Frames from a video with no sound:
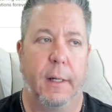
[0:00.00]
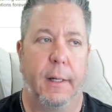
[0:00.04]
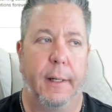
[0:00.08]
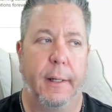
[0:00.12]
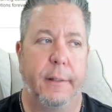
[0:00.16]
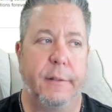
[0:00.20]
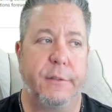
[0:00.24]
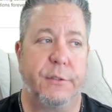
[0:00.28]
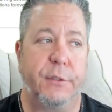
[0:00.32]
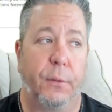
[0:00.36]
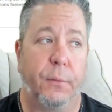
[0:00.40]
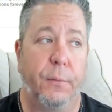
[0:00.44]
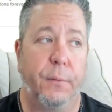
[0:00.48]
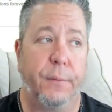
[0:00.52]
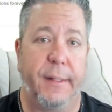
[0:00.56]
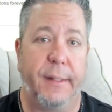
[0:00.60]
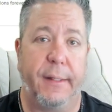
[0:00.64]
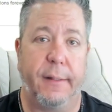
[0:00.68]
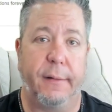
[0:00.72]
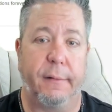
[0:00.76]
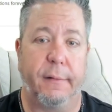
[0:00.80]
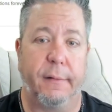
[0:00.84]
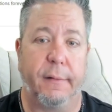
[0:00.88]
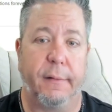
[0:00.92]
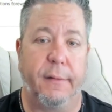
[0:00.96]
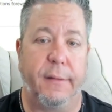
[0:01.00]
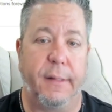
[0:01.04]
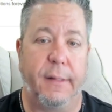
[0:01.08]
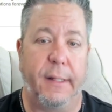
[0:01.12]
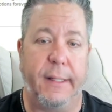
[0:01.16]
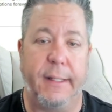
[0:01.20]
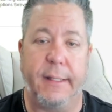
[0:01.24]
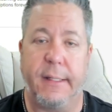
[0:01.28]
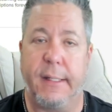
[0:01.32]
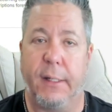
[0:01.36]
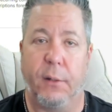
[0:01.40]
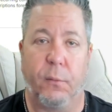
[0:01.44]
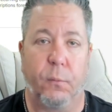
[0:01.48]
so that
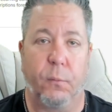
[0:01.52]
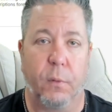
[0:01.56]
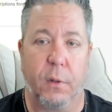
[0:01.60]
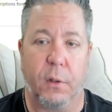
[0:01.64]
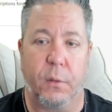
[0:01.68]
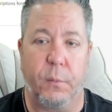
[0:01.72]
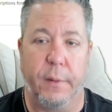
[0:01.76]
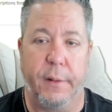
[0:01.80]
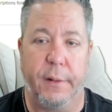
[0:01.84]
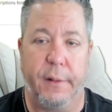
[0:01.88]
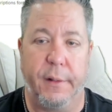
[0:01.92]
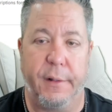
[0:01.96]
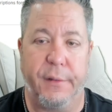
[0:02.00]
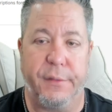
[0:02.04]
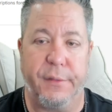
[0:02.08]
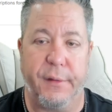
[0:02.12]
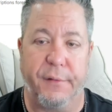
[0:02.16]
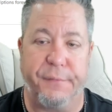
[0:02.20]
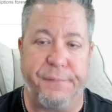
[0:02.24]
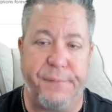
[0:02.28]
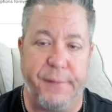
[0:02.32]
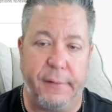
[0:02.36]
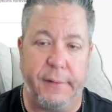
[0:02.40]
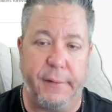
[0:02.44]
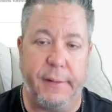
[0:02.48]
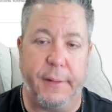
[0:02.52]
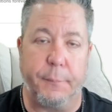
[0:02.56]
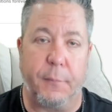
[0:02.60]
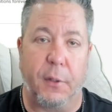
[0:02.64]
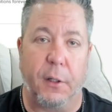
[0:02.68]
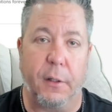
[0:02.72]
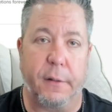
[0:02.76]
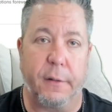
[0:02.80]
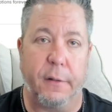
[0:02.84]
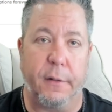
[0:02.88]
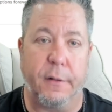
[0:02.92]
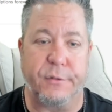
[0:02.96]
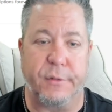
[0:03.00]
they can work with affiliate
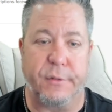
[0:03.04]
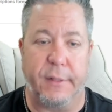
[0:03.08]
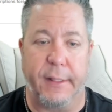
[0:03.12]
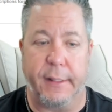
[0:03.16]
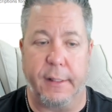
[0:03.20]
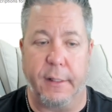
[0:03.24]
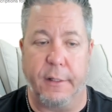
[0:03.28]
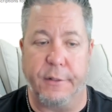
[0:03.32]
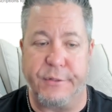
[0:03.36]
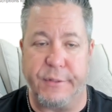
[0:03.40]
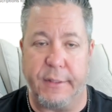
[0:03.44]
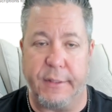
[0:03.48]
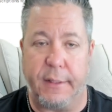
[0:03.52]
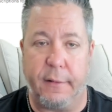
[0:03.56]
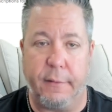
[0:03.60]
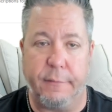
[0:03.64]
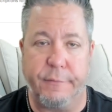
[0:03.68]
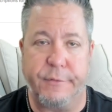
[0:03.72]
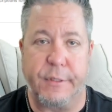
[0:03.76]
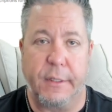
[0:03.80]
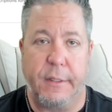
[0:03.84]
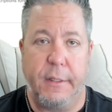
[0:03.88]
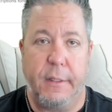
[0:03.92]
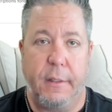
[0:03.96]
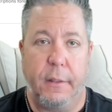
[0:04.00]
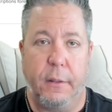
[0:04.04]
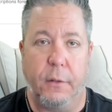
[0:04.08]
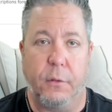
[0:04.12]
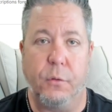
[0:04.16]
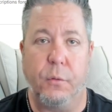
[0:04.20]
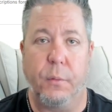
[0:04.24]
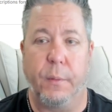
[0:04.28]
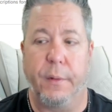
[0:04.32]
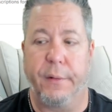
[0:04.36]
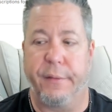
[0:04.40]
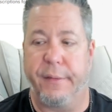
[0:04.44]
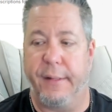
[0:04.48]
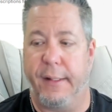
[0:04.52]
marketers like ourselves who
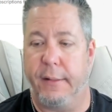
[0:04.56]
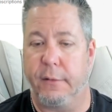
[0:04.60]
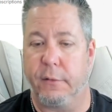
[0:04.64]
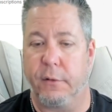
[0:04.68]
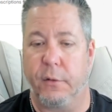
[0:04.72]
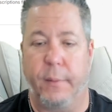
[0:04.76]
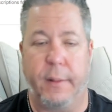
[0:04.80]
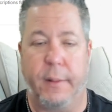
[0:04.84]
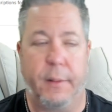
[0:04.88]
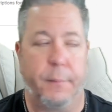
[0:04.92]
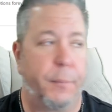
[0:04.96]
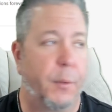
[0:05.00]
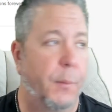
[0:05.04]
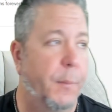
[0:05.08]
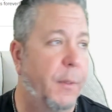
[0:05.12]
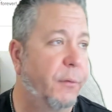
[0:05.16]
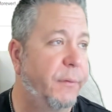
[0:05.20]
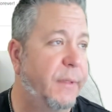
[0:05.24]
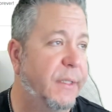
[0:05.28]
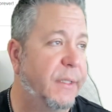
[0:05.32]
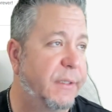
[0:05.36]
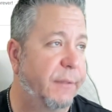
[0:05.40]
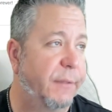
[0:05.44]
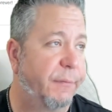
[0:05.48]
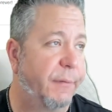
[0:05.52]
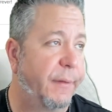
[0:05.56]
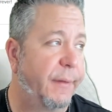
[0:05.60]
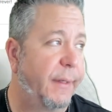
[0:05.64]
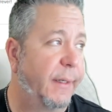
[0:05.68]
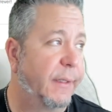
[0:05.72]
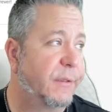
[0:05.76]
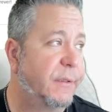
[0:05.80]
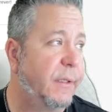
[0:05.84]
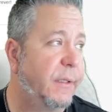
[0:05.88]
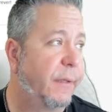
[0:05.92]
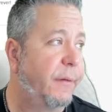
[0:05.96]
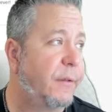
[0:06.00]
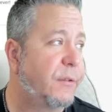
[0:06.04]
will then go out and promote these different
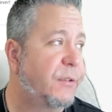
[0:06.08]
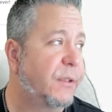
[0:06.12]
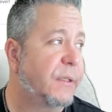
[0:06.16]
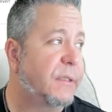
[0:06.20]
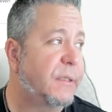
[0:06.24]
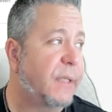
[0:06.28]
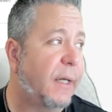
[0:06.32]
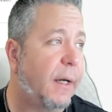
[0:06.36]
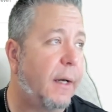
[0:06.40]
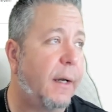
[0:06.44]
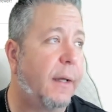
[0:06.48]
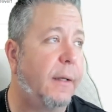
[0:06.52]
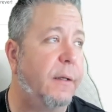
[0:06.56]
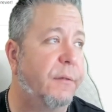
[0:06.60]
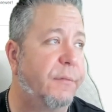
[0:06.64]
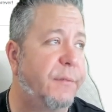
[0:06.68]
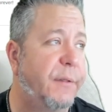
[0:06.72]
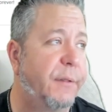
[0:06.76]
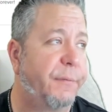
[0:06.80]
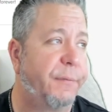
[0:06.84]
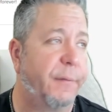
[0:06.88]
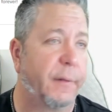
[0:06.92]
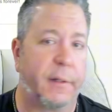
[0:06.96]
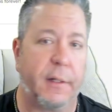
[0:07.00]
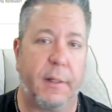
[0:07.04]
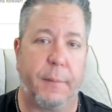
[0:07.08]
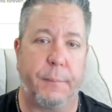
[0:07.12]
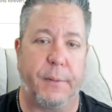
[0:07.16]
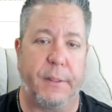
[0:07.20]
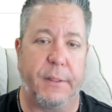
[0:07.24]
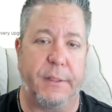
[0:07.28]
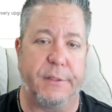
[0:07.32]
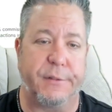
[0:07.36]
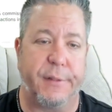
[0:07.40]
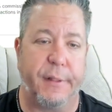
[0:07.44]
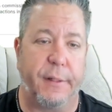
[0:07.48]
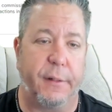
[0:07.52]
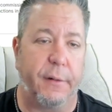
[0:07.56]
things. Now, there's a ton of different
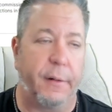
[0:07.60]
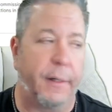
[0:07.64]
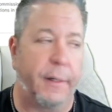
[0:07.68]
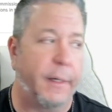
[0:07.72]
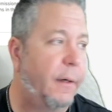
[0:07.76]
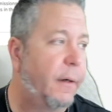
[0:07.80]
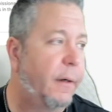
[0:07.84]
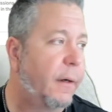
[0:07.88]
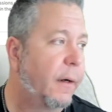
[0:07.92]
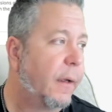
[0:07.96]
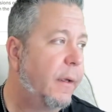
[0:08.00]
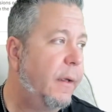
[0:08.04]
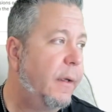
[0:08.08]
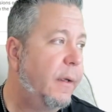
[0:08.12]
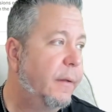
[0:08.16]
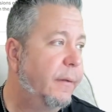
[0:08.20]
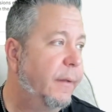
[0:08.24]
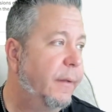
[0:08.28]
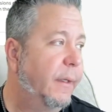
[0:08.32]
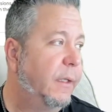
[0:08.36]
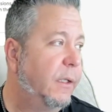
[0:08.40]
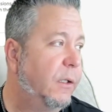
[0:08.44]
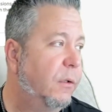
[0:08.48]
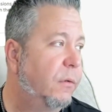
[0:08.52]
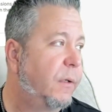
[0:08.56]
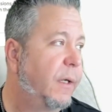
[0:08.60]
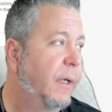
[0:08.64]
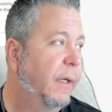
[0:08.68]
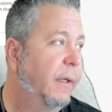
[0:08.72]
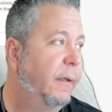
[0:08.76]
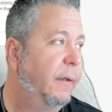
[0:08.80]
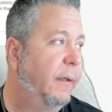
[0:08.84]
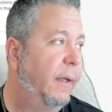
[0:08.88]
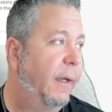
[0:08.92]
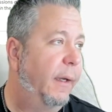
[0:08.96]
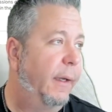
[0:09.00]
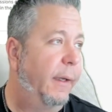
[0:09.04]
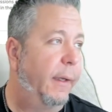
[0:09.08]
companies that are here that you
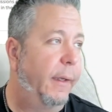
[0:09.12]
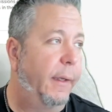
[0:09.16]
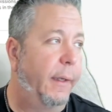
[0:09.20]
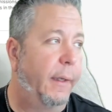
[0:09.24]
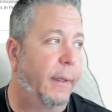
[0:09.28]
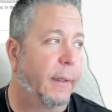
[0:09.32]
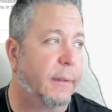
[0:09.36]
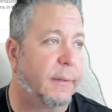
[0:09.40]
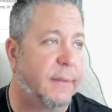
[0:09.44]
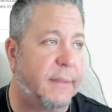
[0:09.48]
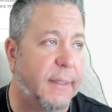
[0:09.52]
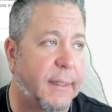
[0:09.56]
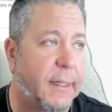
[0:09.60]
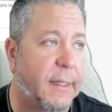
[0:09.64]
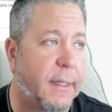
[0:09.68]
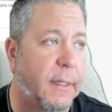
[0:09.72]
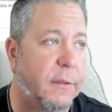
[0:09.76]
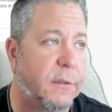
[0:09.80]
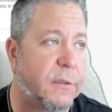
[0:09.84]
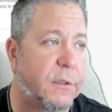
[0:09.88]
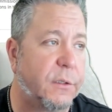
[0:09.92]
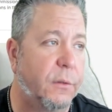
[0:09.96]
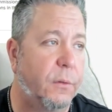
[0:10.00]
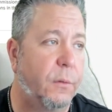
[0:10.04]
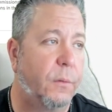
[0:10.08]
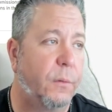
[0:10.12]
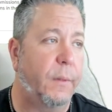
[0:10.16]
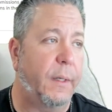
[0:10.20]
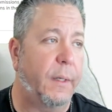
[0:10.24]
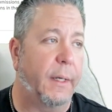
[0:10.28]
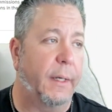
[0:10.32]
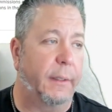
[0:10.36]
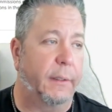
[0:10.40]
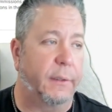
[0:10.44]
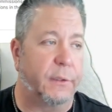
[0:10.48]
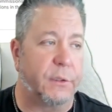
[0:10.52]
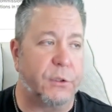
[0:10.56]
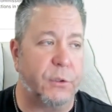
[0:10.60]
can dig into
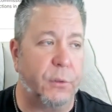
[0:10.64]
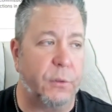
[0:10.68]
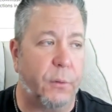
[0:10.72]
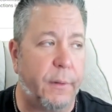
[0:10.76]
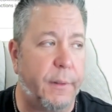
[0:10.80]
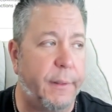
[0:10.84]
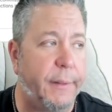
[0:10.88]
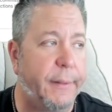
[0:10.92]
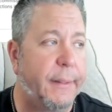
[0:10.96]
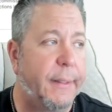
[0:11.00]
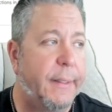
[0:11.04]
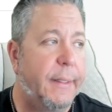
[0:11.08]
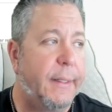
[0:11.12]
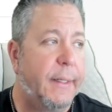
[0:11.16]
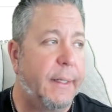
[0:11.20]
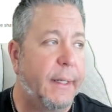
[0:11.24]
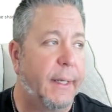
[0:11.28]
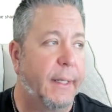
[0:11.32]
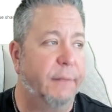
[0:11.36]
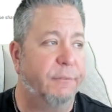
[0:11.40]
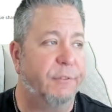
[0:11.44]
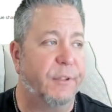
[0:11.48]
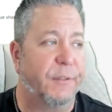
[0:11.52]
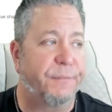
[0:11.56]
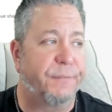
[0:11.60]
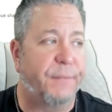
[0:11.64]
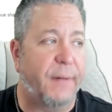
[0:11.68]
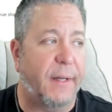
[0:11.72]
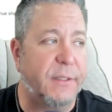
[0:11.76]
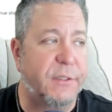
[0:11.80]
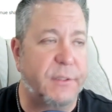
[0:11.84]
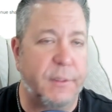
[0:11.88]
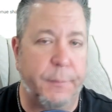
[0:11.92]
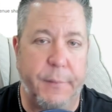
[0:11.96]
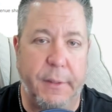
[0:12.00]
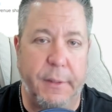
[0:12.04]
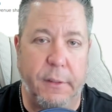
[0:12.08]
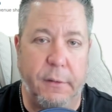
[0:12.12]
and enjoy. And if you find
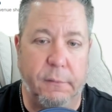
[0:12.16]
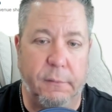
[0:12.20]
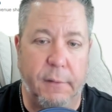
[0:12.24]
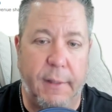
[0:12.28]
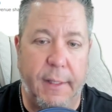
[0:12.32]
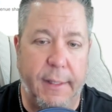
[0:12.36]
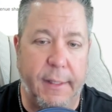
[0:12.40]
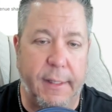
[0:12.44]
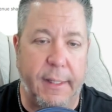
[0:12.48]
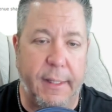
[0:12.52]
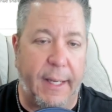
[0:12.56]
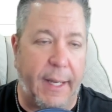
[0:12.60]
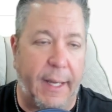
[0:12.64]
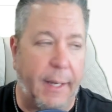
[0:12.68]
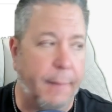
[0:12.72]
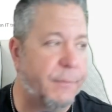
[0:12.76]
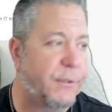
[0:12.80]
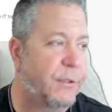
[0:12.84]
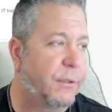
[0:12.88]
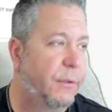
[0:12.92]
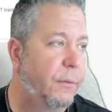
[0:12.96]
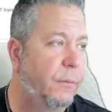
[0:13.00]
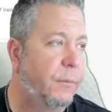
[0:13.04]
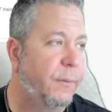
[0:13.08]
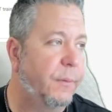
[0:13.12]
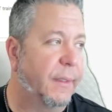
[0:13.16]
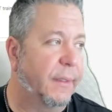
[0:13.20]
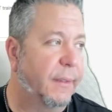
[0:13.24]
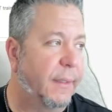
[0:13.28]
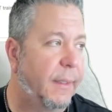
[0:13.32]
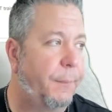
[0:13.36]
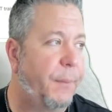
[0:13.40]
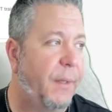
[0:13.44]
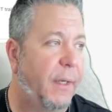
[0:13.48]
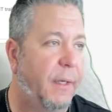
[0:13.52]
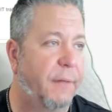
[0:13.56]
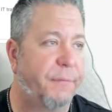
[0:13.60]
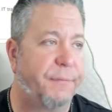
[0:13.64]
something you like, absolutely,
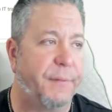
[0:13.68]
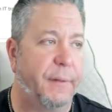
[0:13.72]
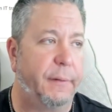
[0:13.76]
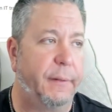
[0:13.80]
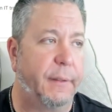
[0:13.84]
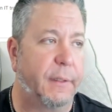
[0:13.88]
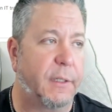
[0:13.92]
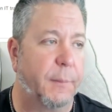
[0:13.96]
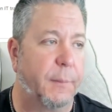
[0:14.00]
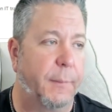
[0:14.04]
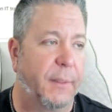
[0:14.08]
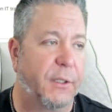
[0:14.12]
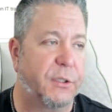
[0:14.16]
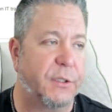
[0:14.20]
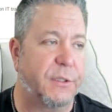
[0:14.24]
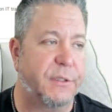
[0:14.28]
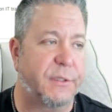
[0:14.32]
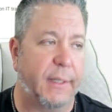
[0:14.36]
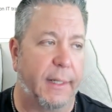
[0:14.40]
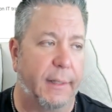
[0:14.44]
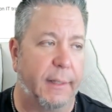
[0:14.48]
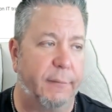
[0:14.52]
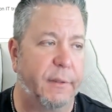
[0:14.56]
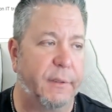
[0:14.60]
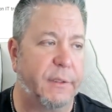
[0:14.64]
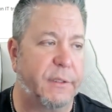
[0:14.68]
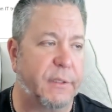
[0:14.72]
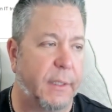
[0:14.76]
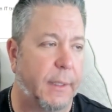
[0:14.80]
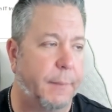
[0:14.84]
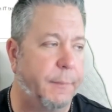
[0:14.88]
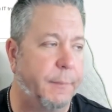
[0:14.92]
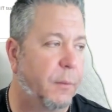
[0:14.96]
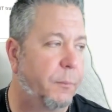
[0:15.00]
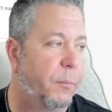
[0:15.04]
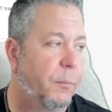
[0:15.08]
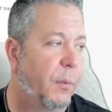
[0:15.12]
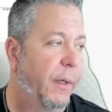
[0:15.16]
they pay affiliate commissions every
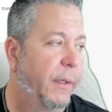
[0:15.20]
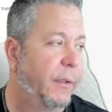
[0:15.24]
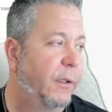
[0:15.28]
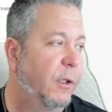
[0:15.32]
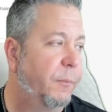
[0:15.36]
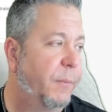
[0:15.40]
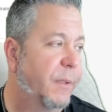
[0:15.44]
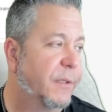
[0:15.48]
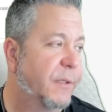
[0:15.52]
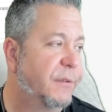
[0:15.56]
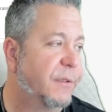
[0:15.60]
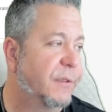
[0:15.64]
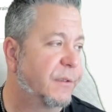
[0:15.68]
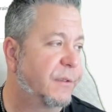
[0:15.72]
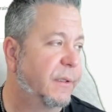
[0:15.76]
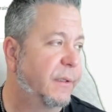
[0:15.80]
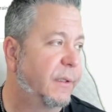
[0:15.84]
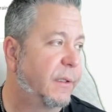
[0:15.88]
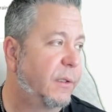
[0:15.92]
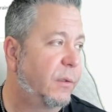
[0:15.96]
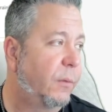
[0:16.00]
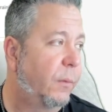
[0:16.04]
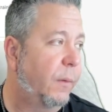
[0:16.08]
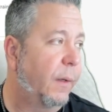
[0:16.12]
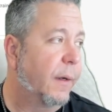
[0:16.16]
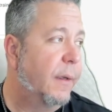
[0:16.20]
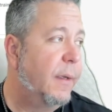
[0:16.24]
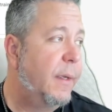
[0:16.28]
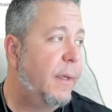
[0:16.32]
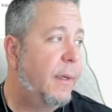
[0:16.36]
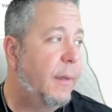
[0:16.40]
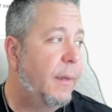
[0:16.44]
time you bring new business in the door.